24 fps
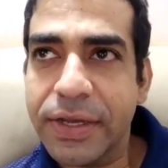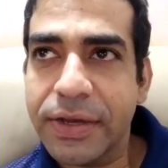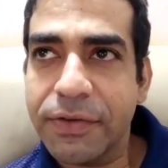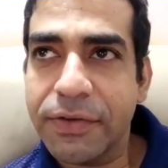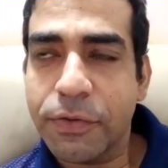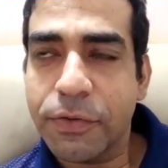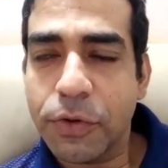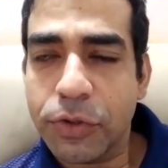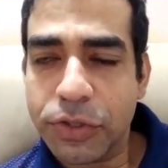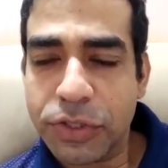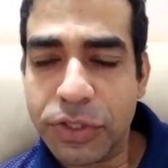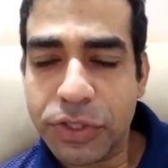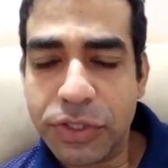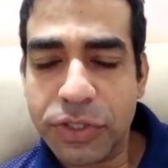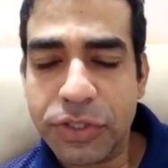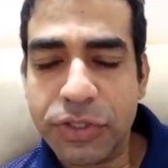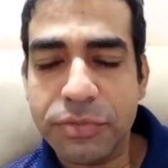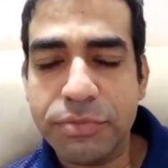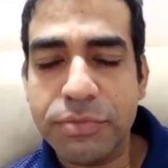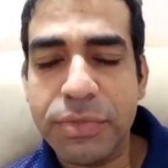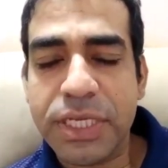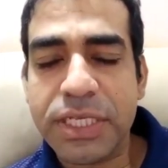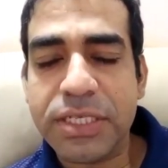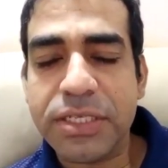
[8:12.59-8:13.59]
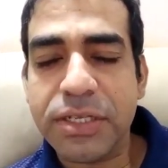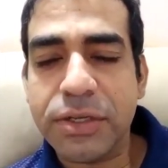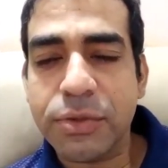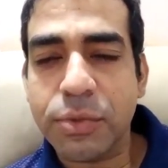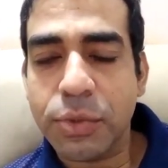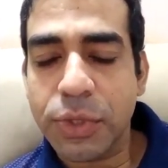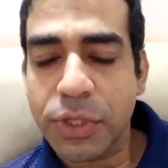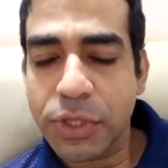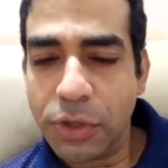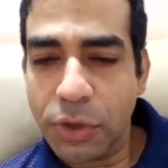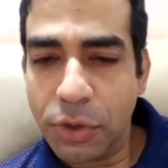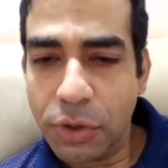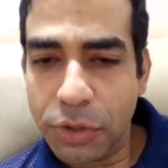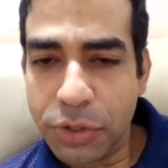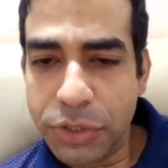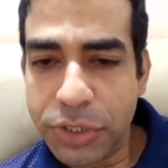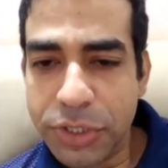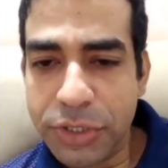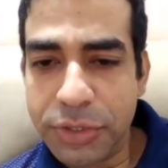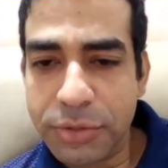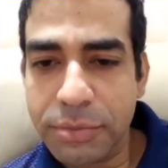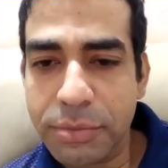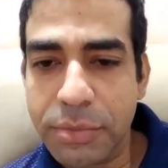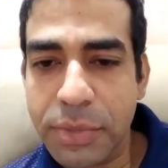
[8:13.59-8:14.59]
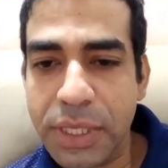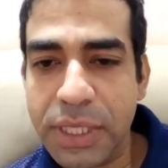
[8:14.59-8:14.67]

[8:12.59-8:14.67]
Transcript: of course, mix it with caution,